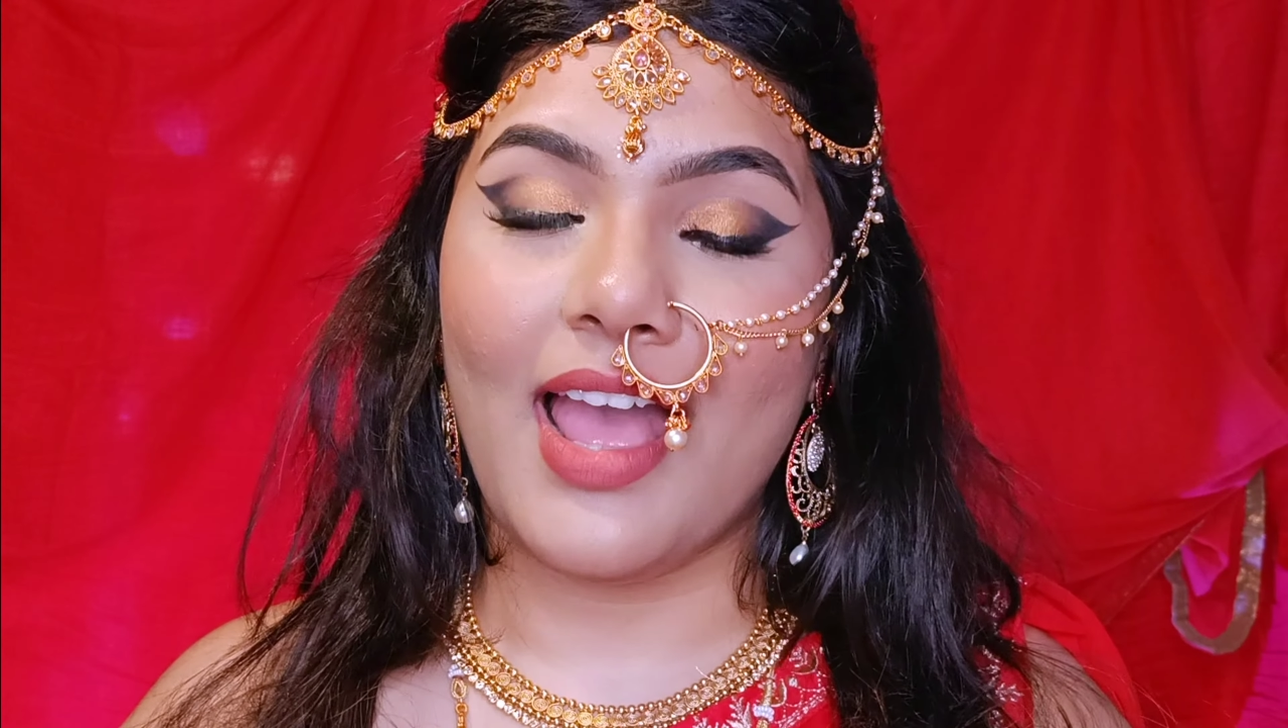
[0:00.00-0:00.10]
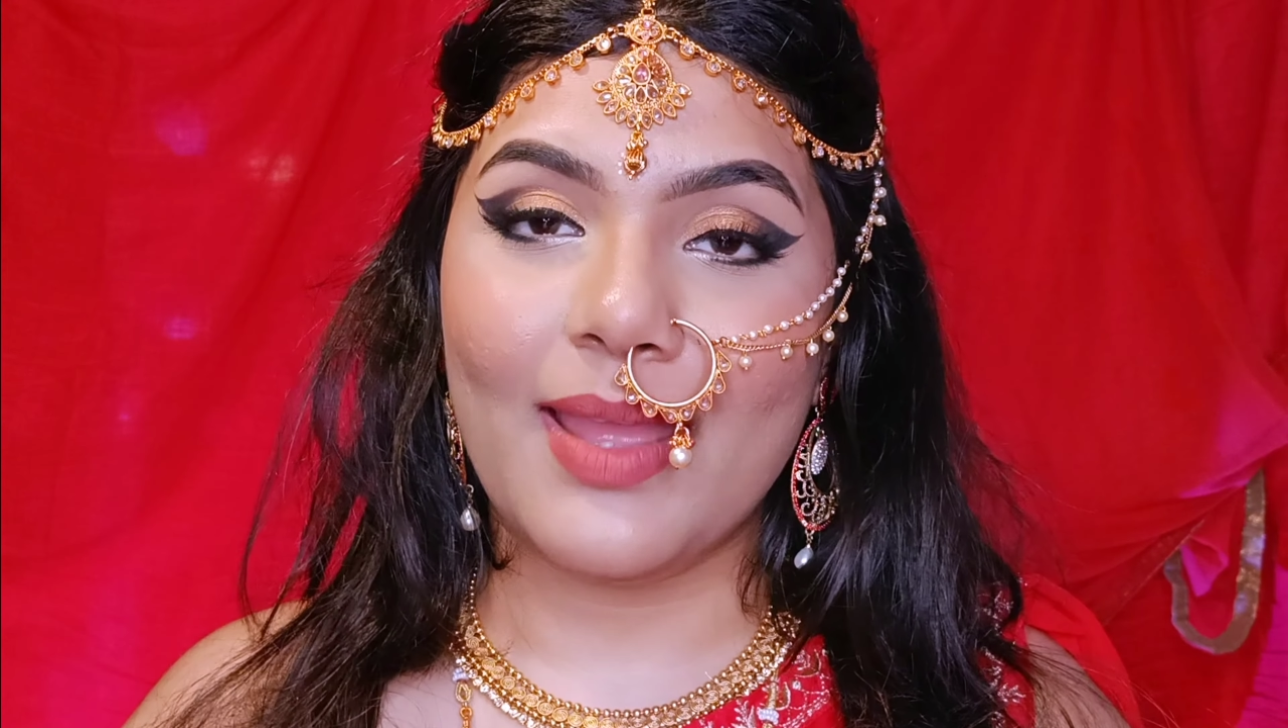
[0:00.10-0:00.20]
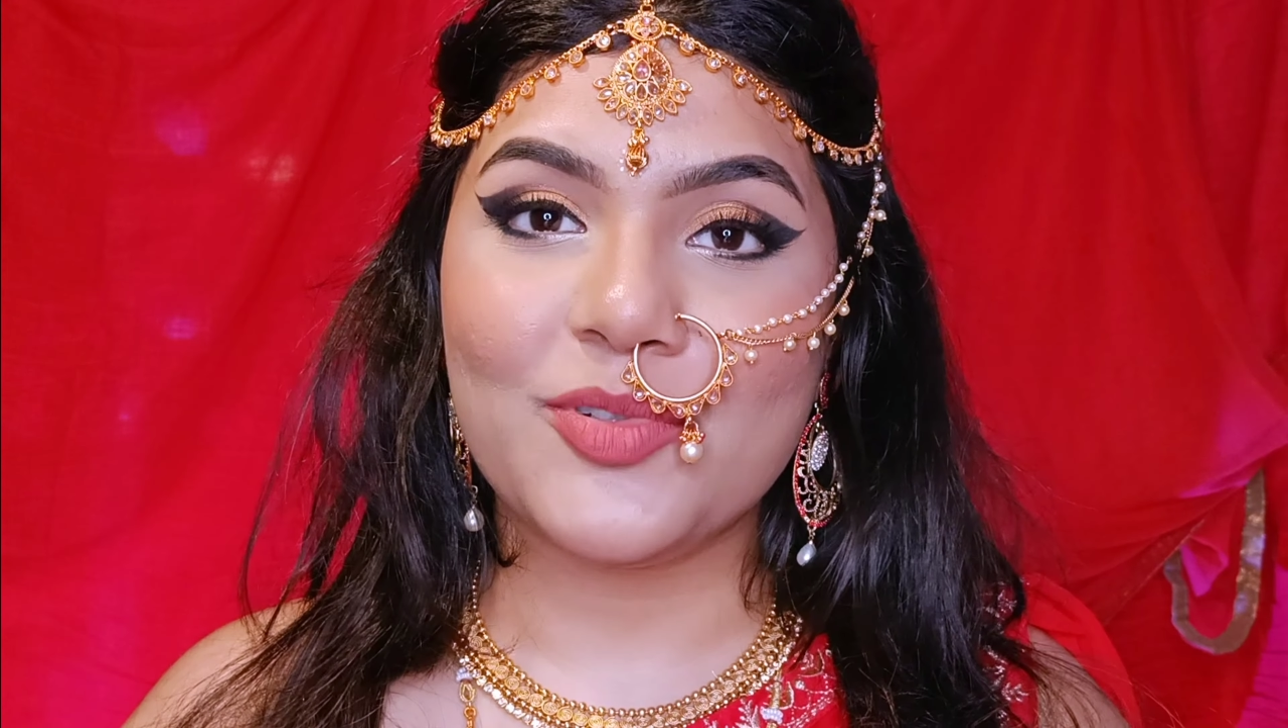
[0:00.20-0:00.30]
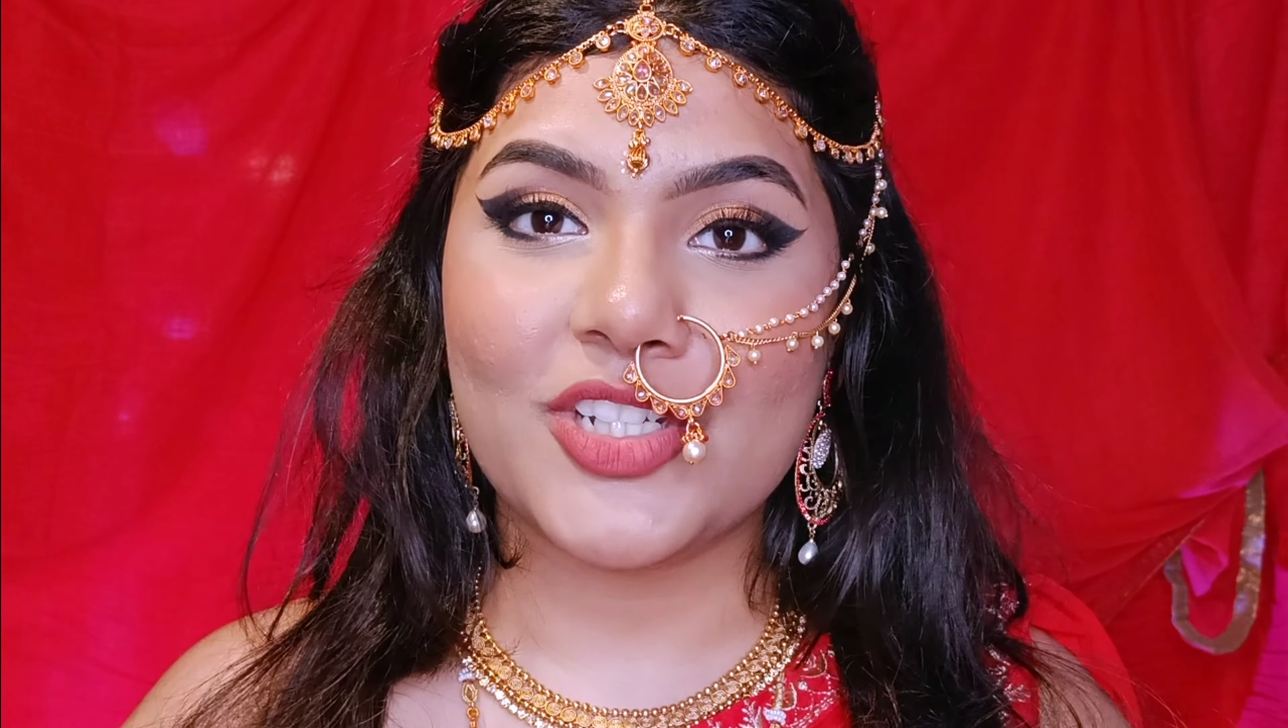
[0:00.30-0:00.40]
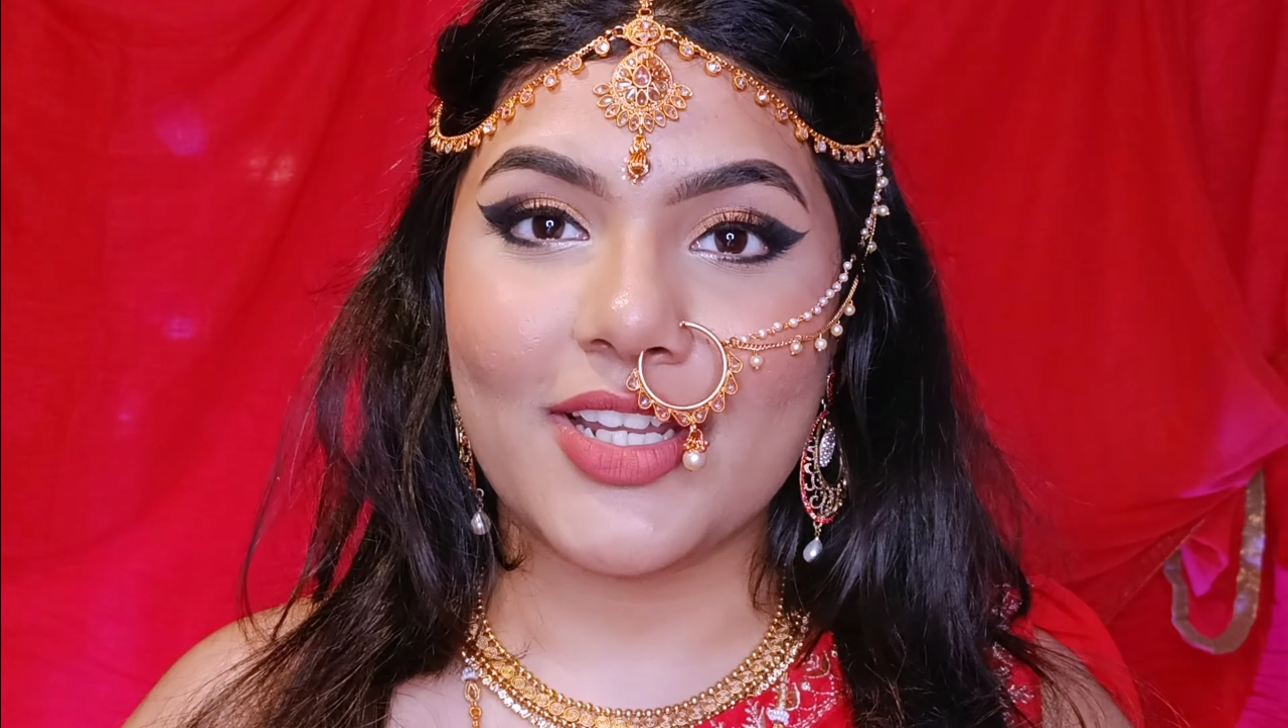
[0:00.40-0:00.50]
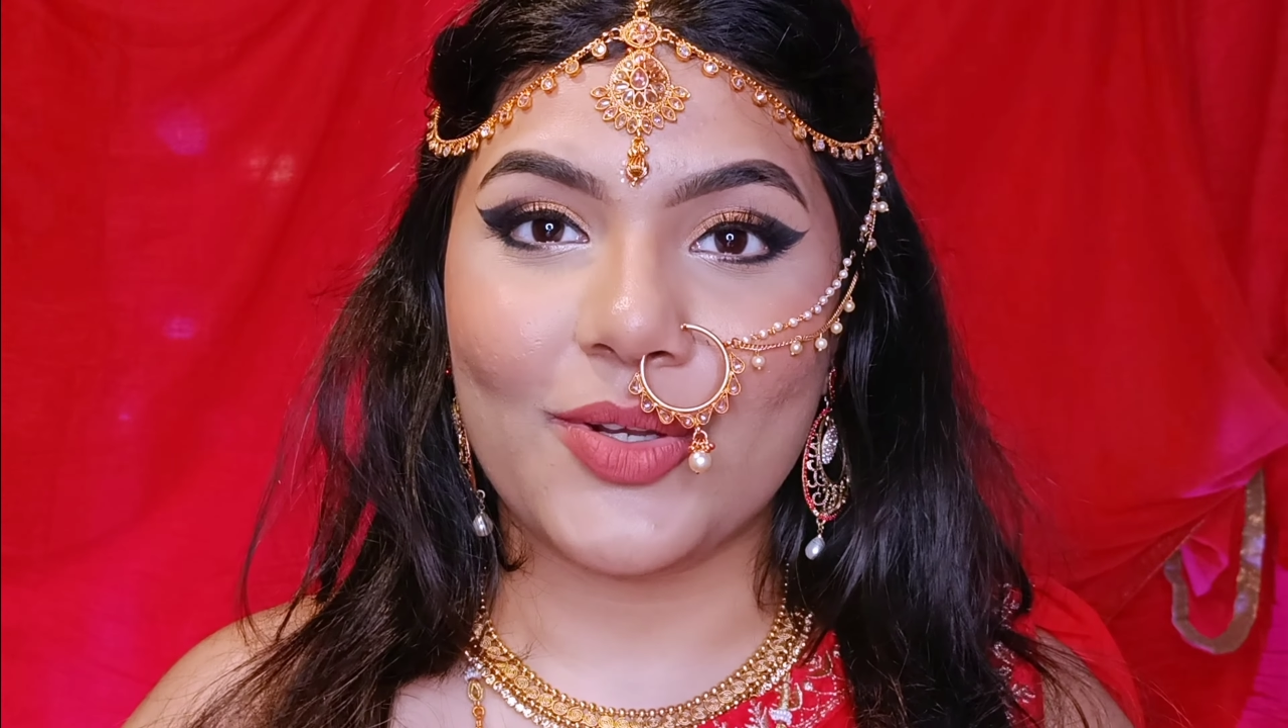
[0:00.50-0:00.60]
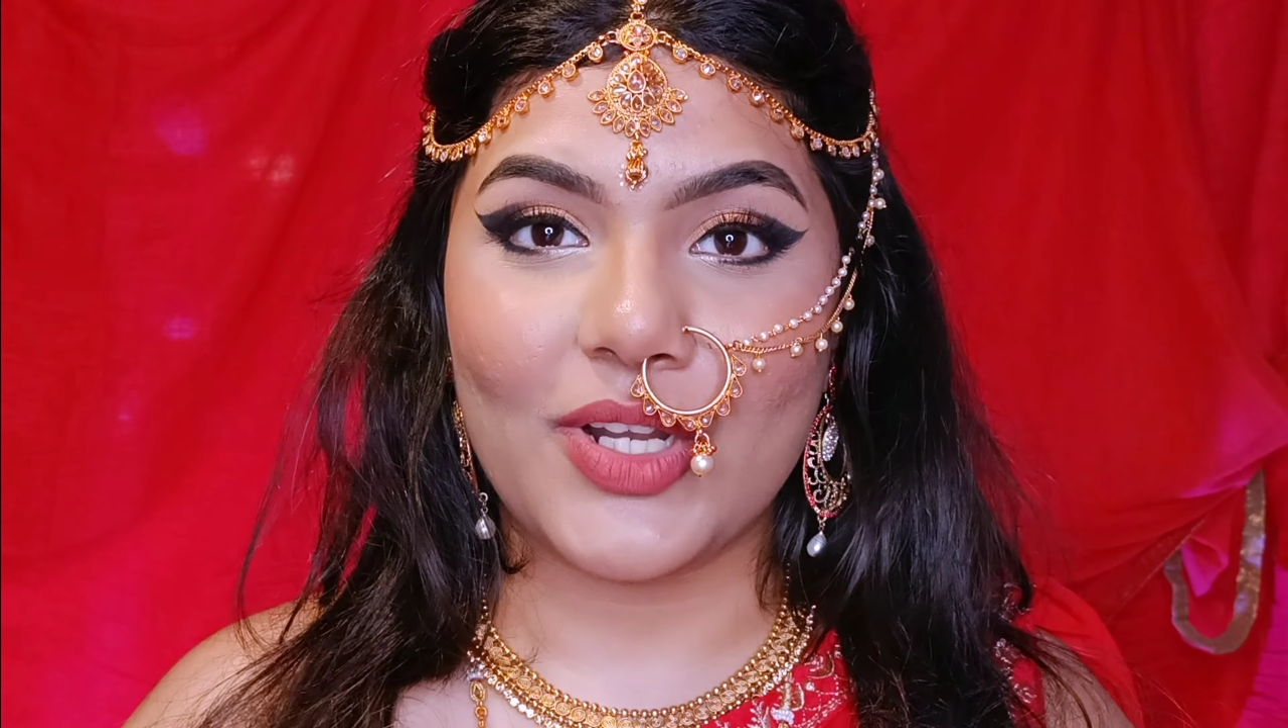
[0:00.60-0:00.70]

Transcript: I am Shreeya